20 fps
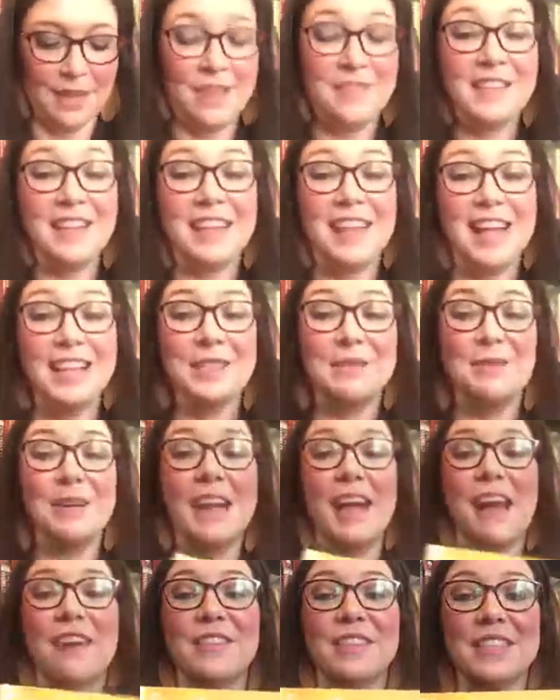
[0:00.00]
And the last one
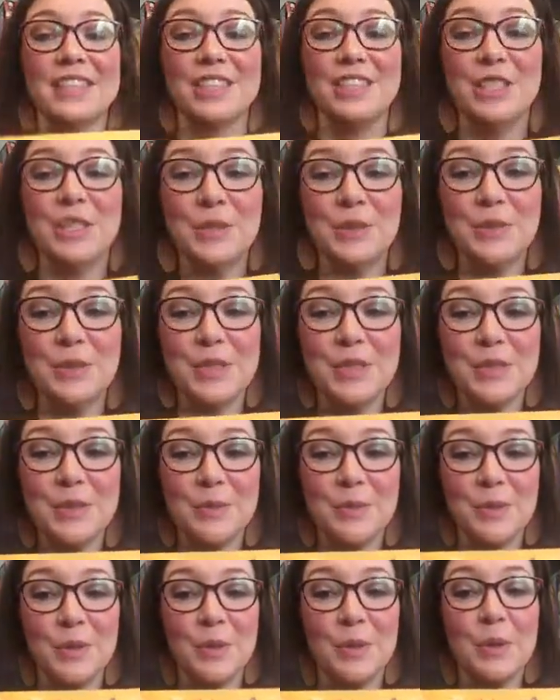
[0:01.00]
I have is the Children's
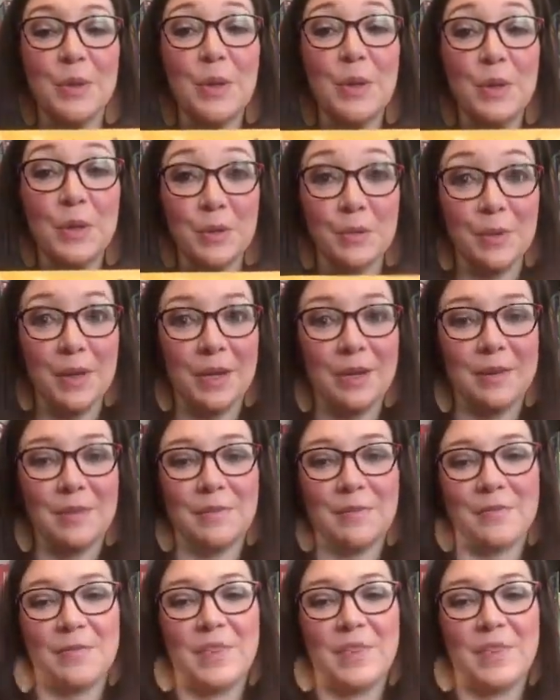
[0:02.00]
World Cookbook.